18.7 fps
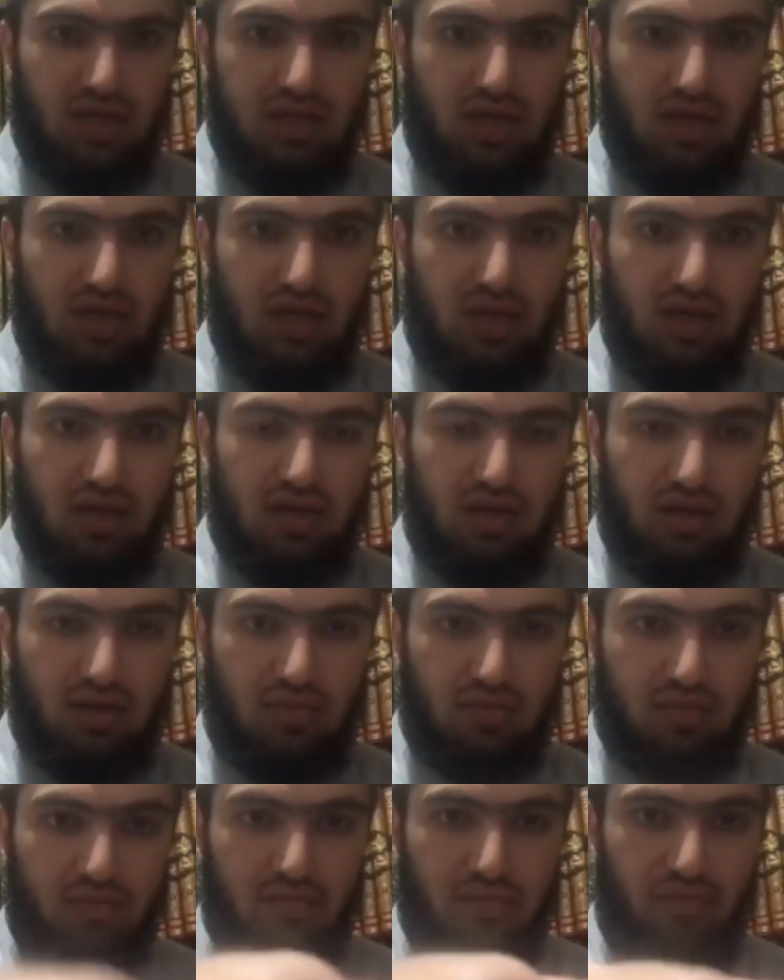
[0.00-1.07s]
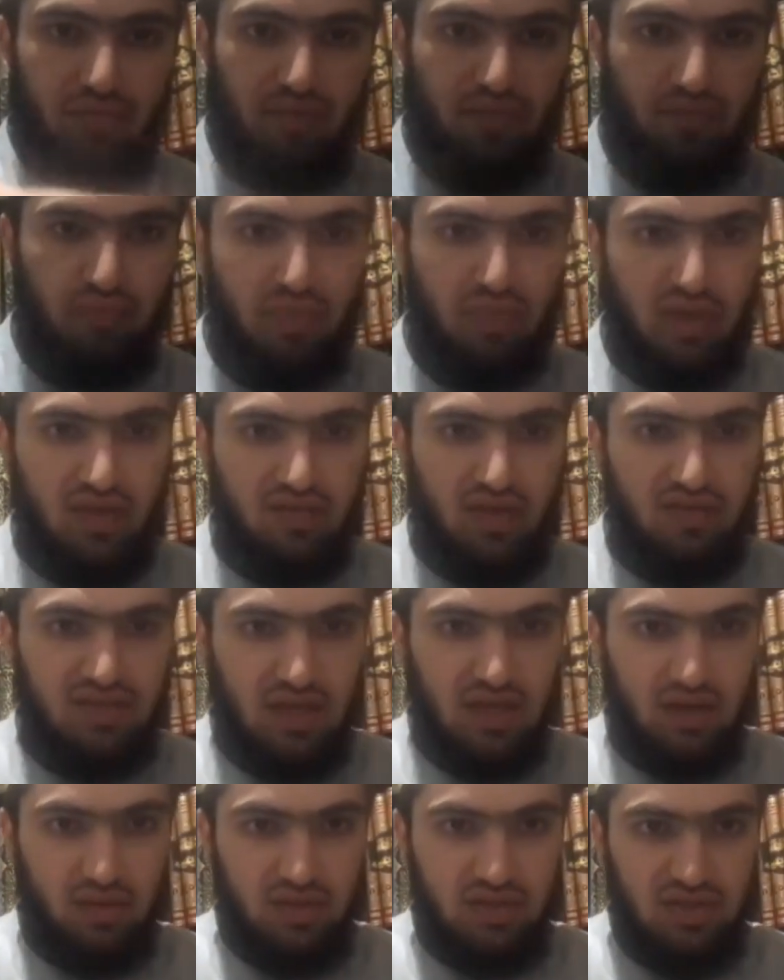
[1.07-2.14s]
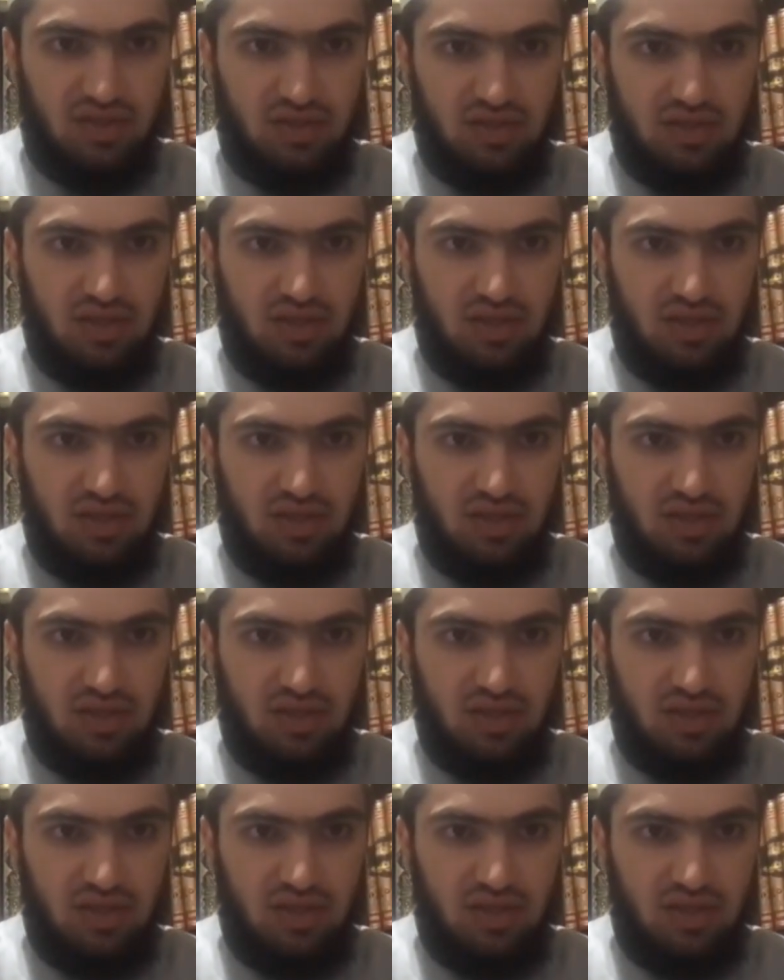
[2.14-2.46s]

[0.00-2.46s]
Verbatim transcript: ta'ala, um, any questions?